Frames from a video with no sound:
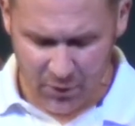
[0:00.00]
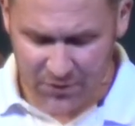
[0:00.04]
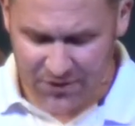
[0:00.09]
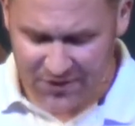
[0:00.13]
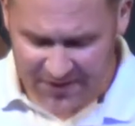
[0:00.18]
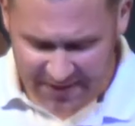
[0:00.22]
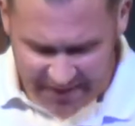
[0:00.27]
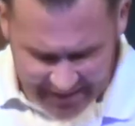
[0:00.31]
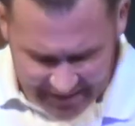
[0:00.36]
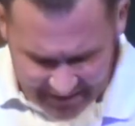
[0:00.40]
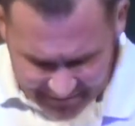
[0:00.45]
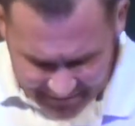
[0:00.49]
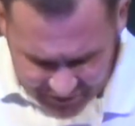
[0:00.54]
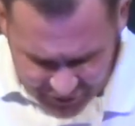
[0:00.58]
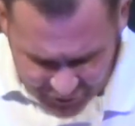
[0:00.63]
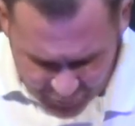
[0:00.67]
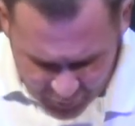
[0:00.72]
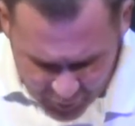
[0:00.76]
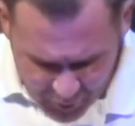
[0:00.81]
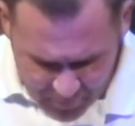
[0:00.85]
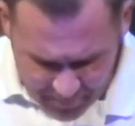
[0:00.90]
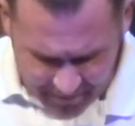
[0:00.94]
Who's sitting in
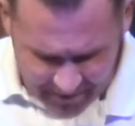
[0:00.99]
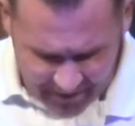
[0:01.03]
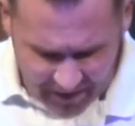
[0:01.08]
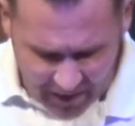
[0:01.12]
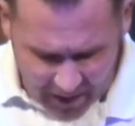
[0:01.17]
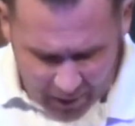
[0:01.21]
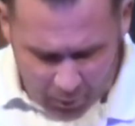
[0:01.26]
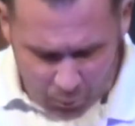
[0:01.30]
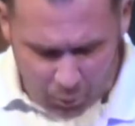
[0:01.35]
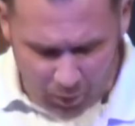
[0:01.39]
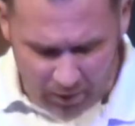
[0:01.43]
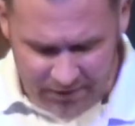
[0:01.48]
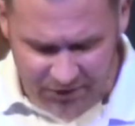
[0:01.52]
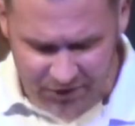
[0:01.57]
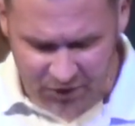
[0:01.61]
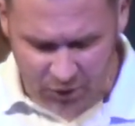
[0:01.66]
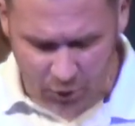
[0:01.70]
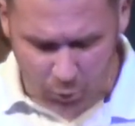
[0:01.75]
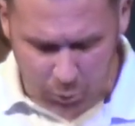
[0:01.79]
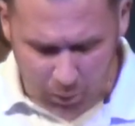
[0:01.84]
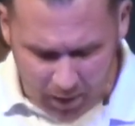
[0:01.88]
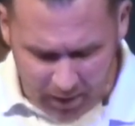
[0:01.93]
this room that God
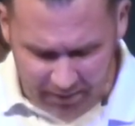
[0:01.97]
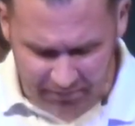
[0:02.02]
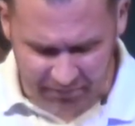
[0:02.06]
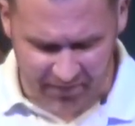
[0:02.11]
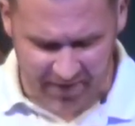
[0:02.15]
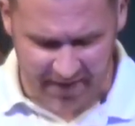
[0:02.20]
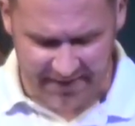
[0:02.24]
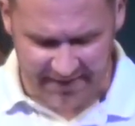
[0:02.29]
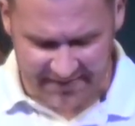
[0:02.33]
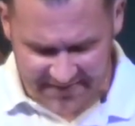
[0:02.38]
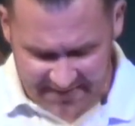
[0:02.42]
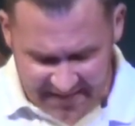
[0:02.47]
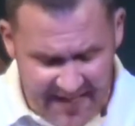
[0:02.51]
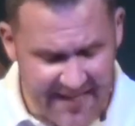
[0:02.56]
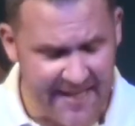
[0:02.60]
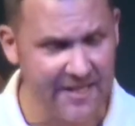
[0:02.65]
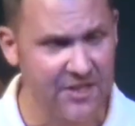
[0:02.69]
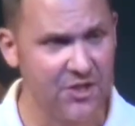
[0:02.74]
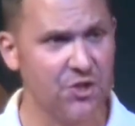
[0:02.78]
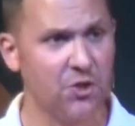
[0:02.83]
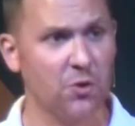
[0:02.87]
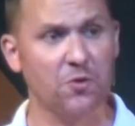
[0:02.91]
wants to qualify to
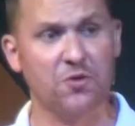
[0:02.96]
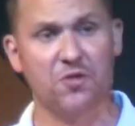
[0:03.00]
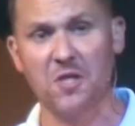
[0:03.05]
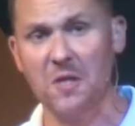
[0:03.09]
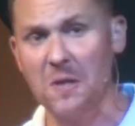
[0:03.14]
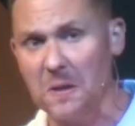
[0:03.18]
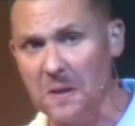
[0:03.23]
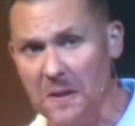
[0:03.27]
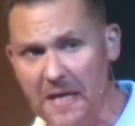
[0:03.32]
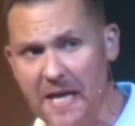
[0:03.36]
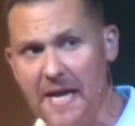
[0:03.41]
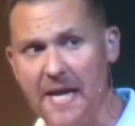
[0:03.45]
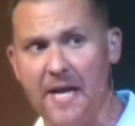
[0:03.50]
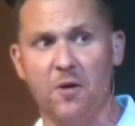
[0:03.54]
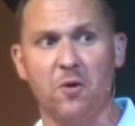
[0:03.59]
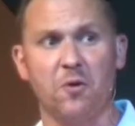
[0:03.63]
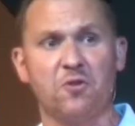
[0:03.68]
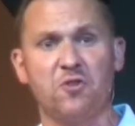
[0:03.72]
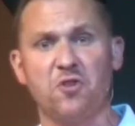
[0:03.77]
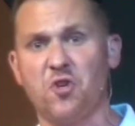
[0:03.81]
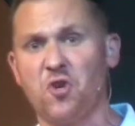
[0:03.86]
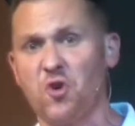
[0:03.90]
teach or to
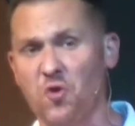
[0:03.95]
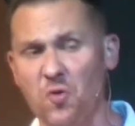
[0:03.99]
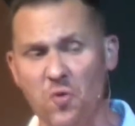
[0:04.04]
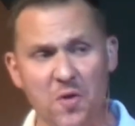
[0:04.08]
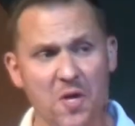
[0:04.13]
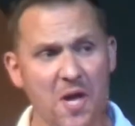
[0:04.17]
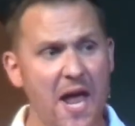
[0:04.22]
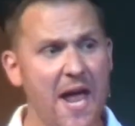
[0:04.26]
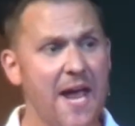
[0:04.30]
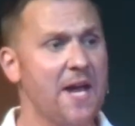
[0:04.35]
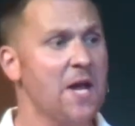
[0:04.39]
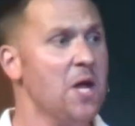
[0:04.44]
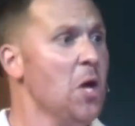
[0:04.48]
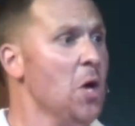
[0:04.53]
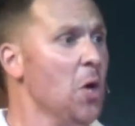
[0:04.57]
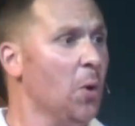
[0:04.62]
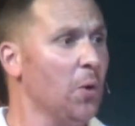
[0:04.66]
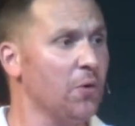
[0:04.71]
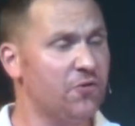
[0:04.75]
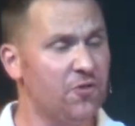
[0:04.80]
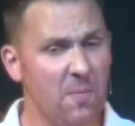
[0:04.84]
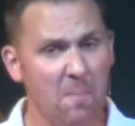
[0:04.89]
lead or to create
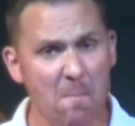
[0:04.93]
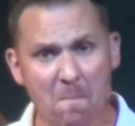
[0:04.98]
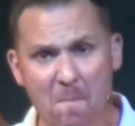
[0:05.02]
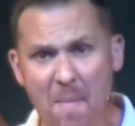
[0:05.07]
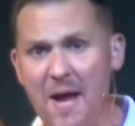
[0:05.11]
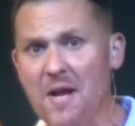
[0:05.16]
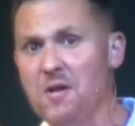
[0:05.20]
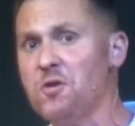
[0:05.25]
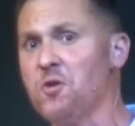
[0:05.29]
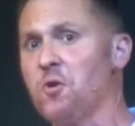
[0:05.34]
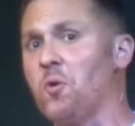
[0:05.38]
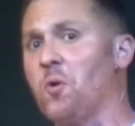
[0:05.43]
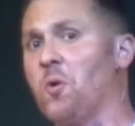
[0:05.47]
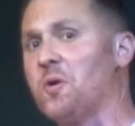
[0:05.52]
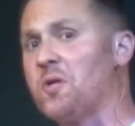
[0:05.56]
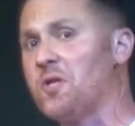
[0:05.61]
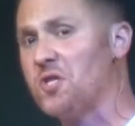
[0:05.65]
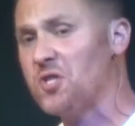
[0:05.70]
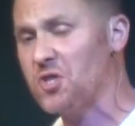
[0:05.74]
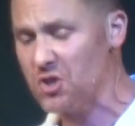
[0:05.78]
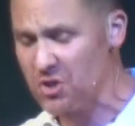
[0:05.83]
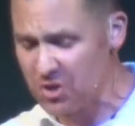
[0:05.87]
or to
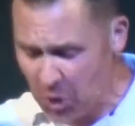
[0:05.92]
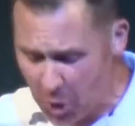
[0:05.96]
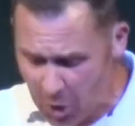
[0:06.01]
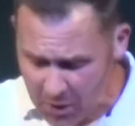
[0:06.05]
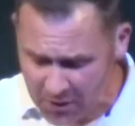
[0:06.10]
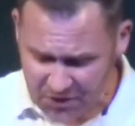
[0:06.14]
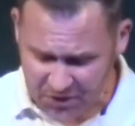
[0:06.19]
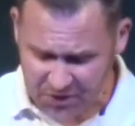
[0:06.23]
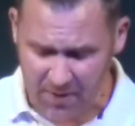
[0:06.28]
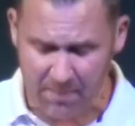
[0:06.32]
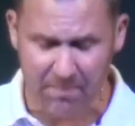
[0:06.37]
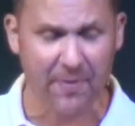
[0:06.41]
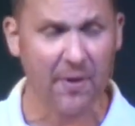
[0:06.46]
mentor or to start